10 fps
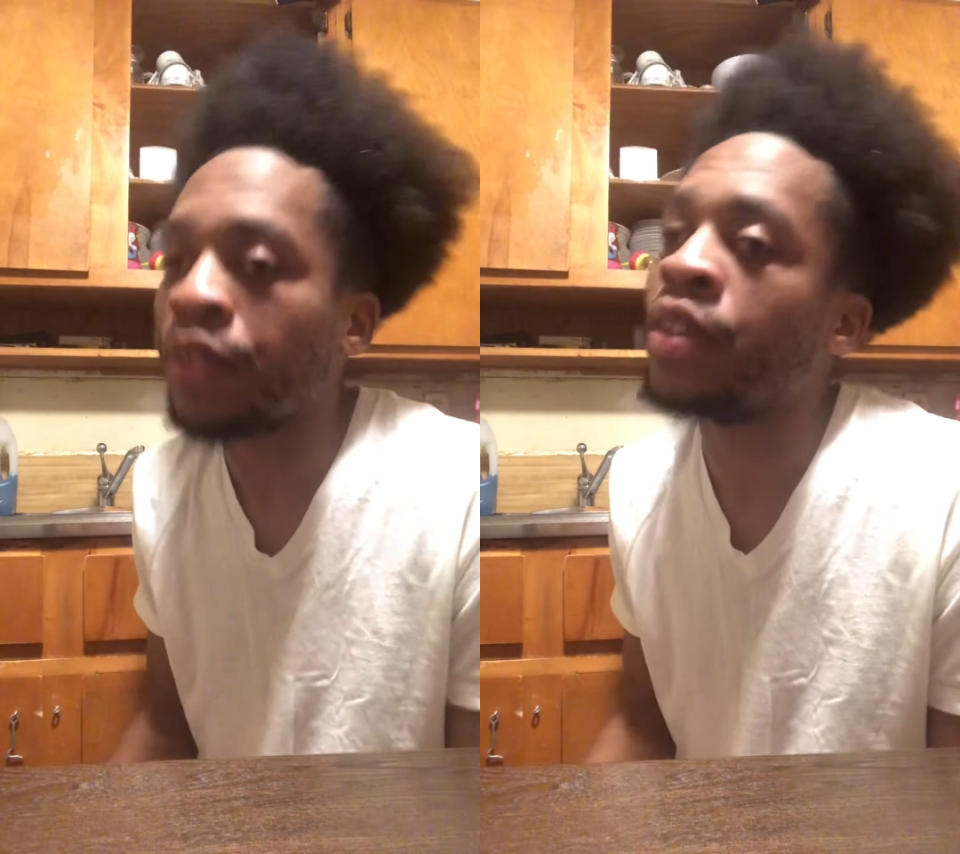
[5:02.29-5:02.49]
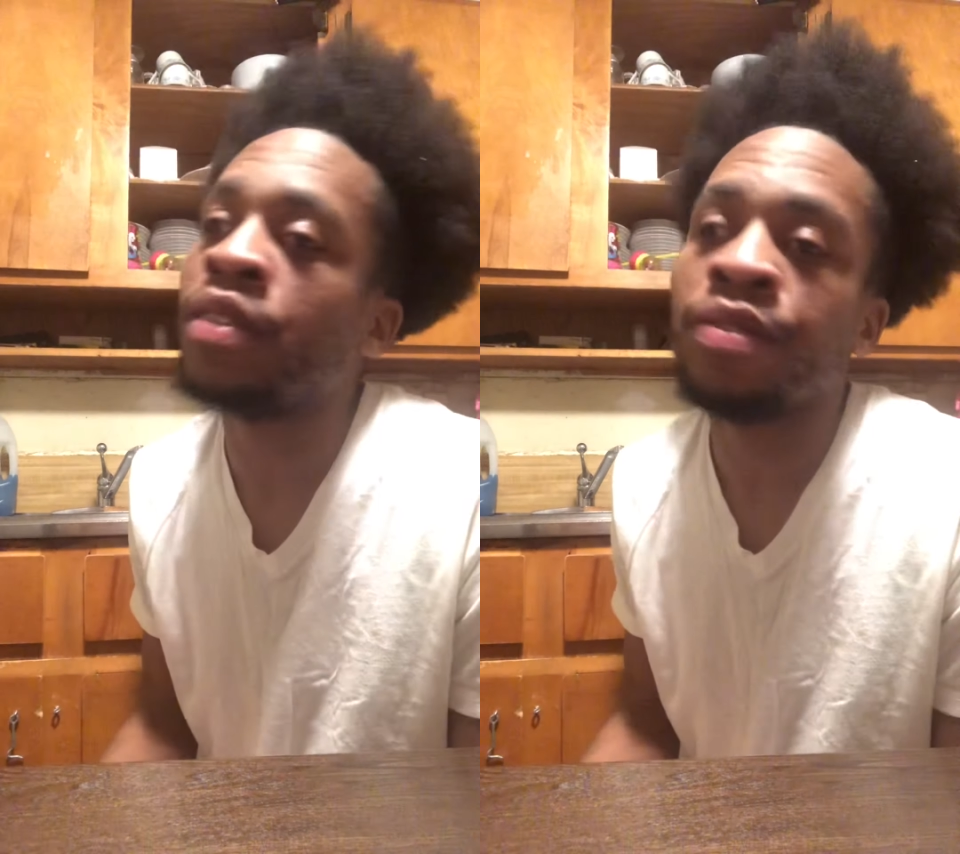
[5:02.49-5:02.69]

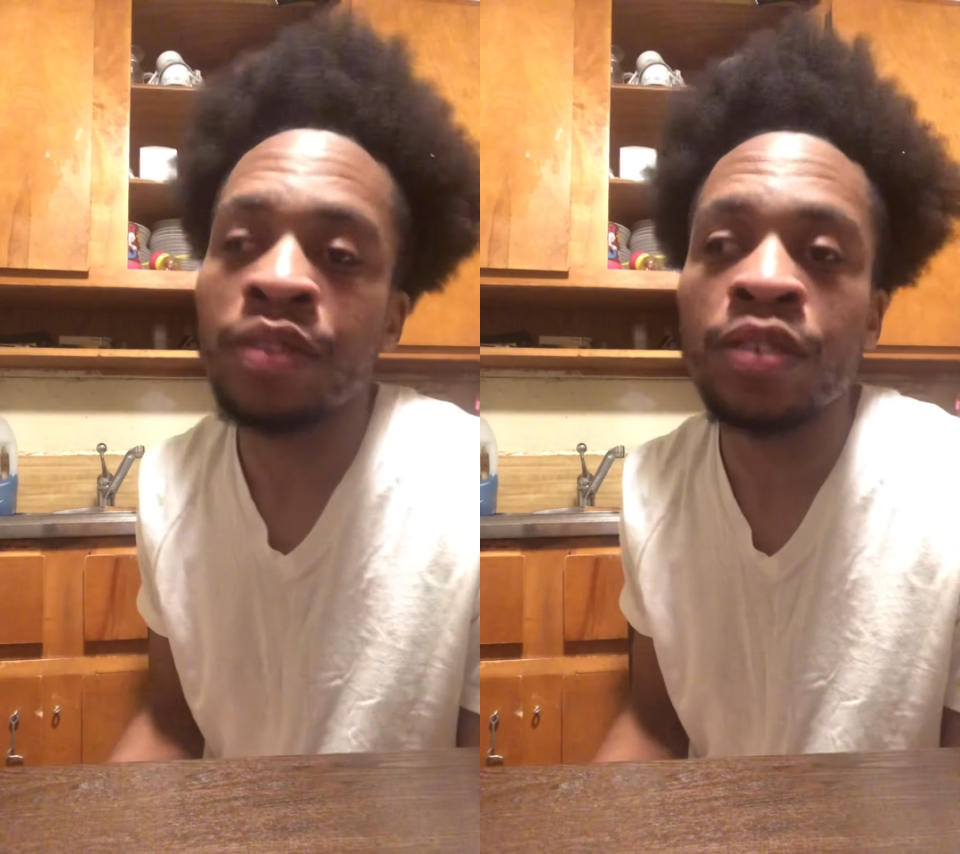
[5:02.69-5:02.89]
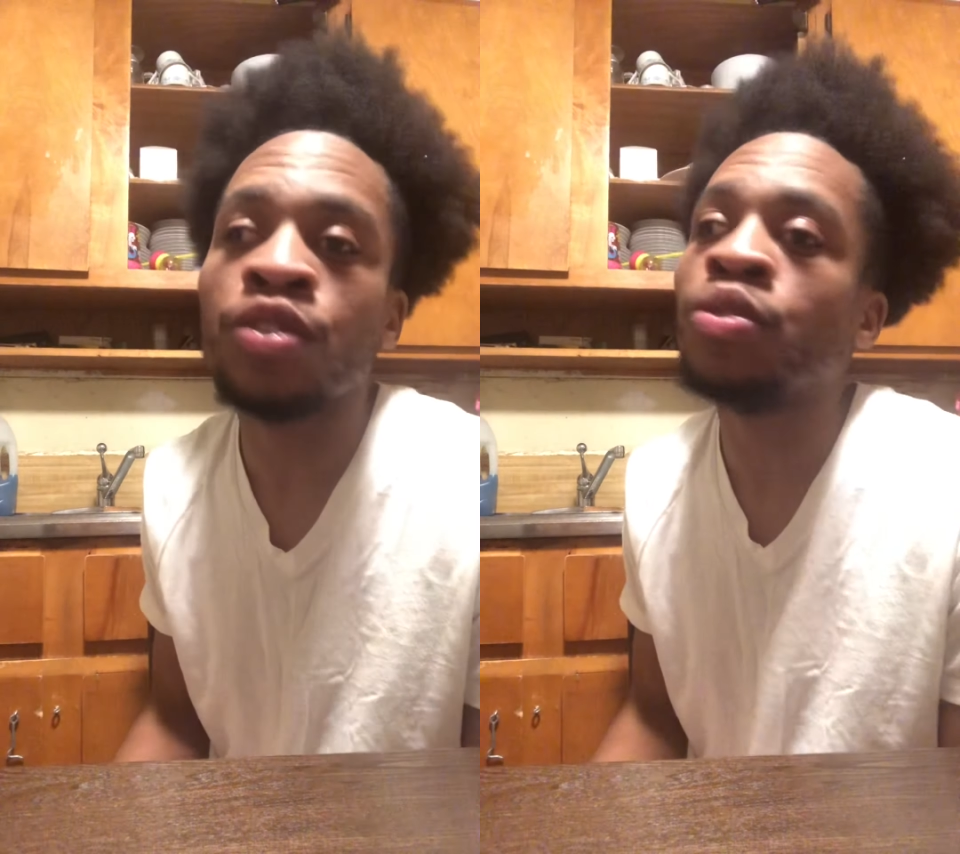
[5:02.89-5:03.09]
If
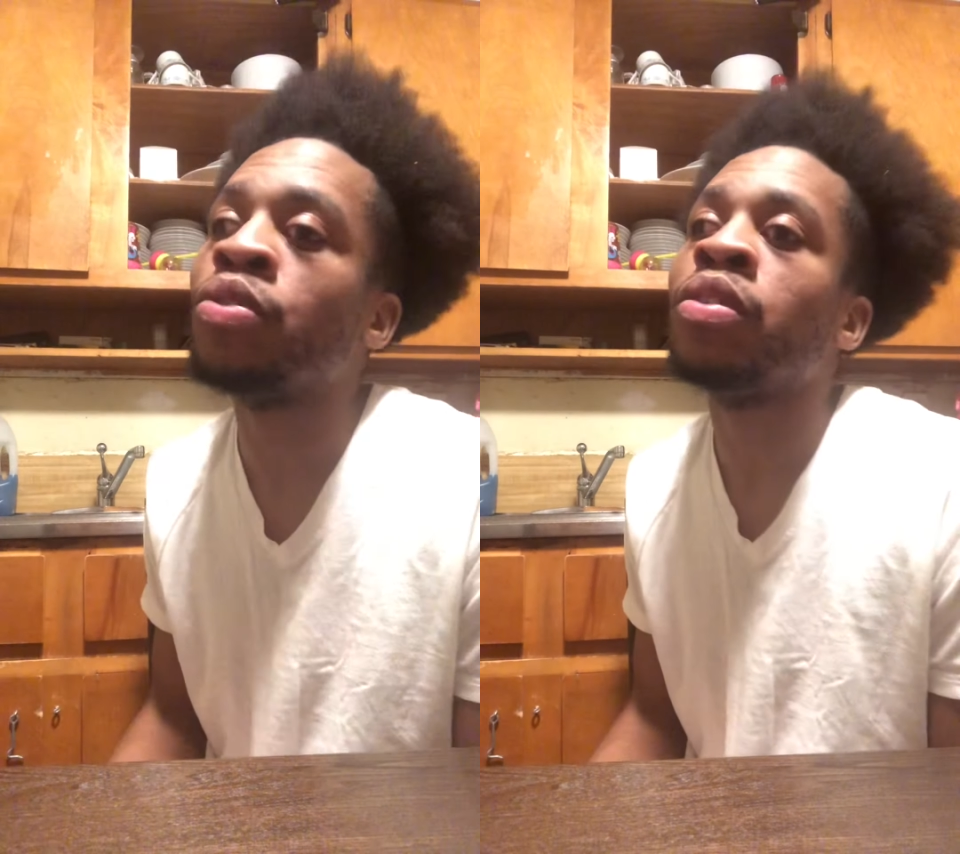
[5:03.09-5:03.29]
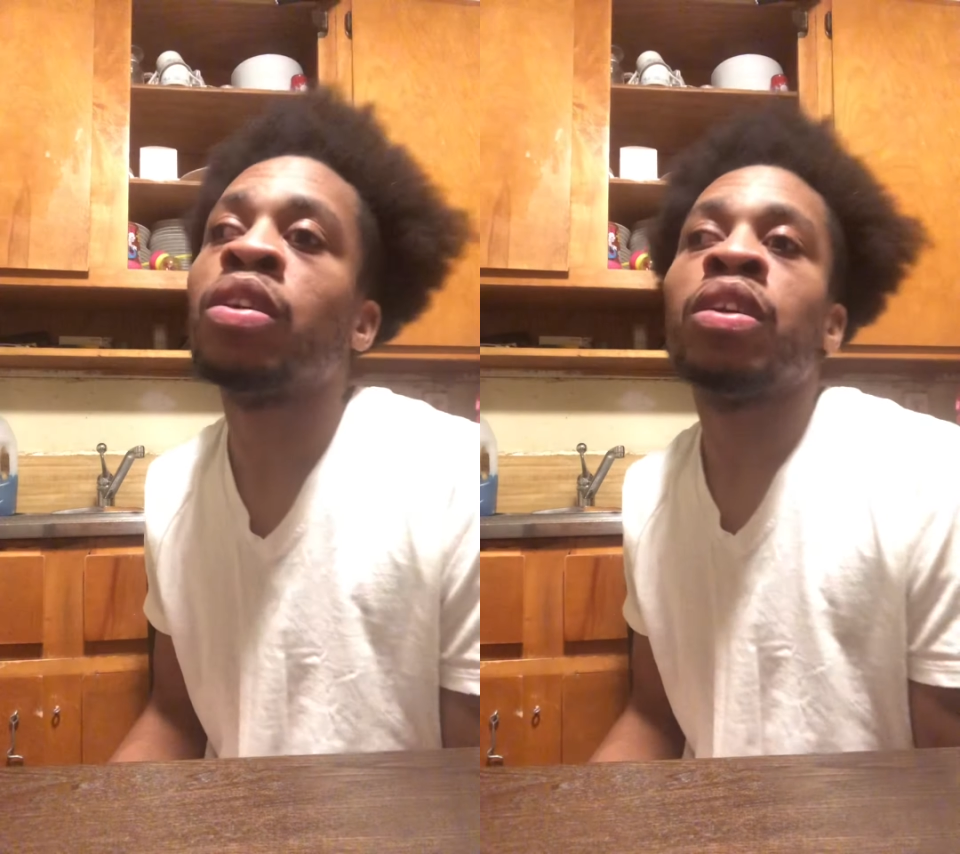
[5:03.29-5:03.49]
it's true,
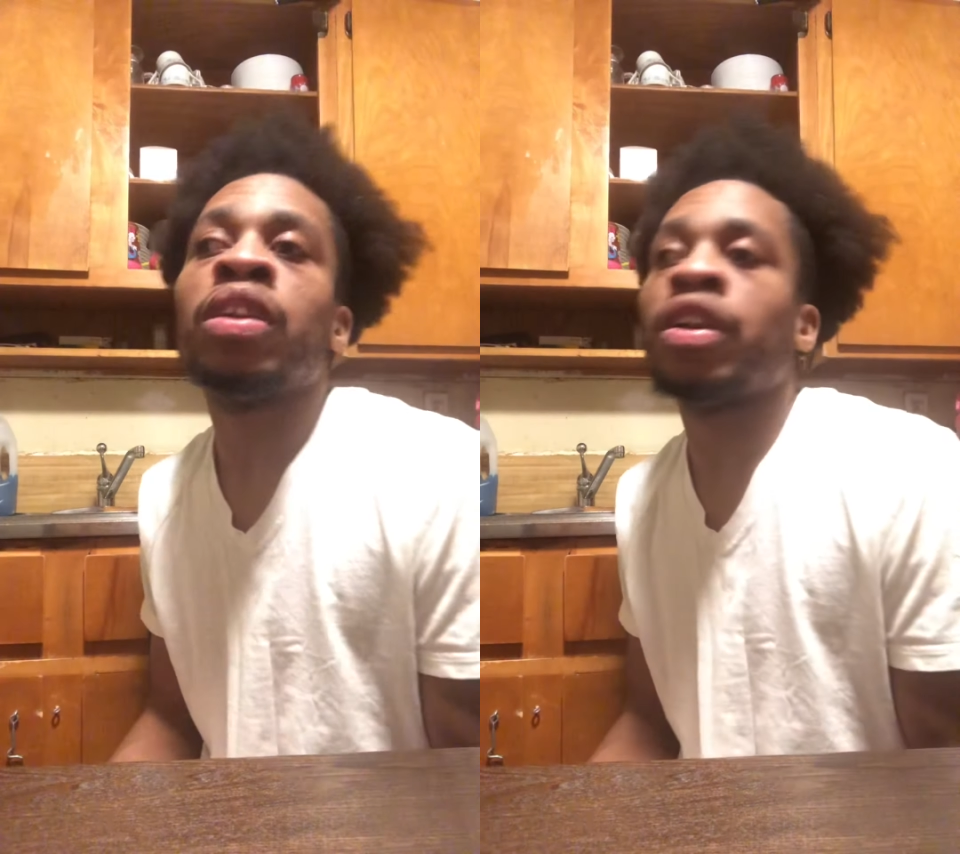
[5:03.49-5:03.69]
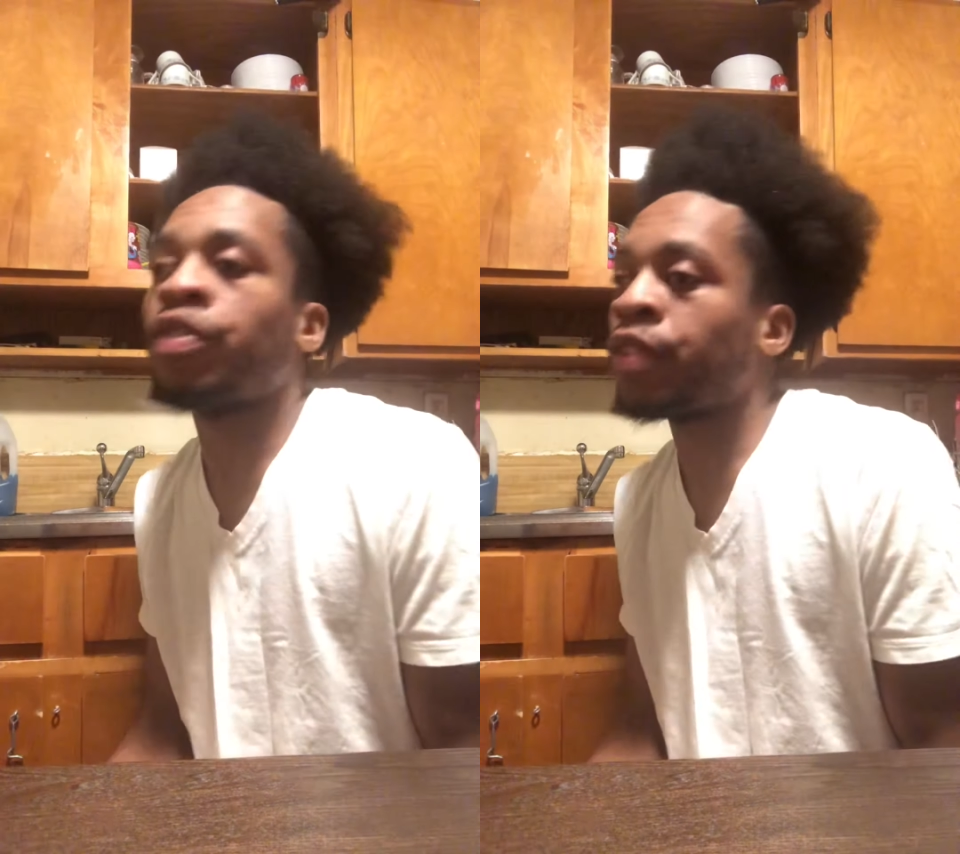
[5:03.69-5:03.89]

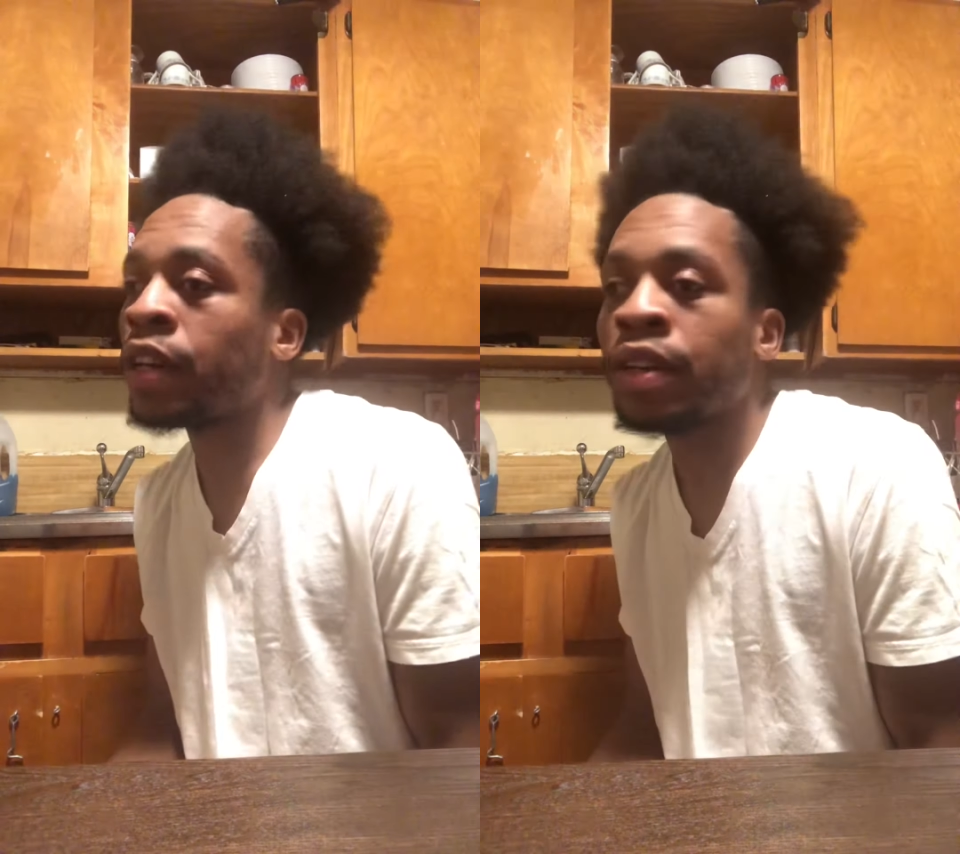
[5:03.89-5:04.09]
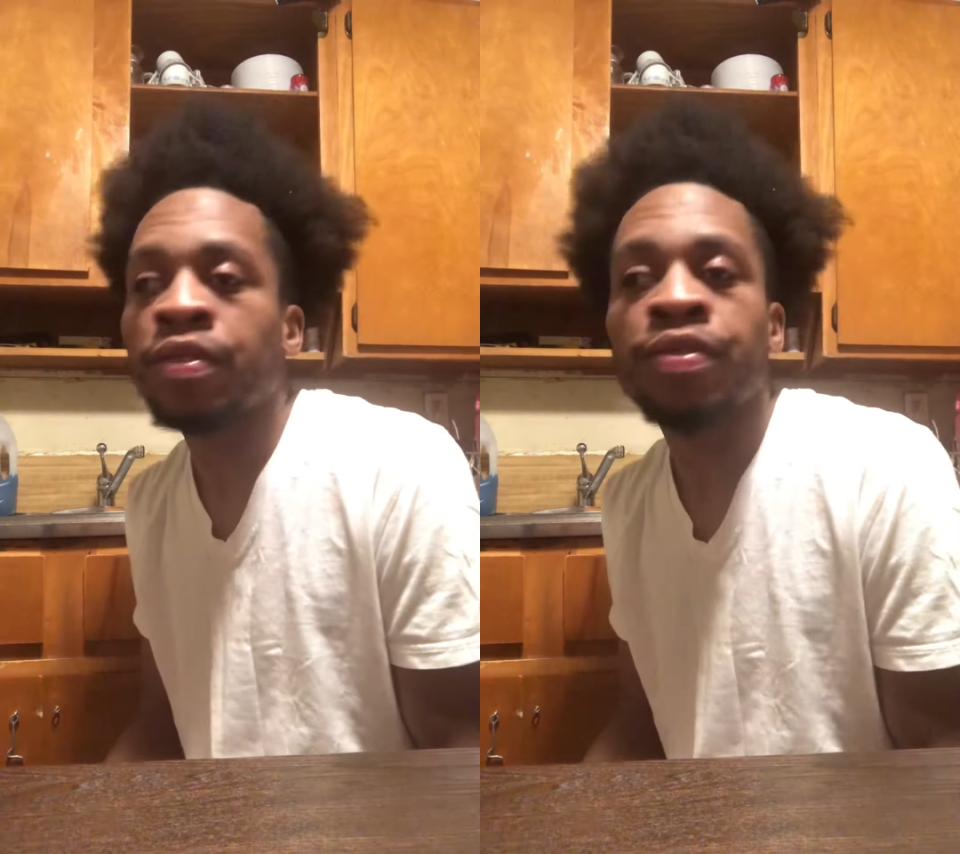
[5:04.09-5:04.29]
they framed,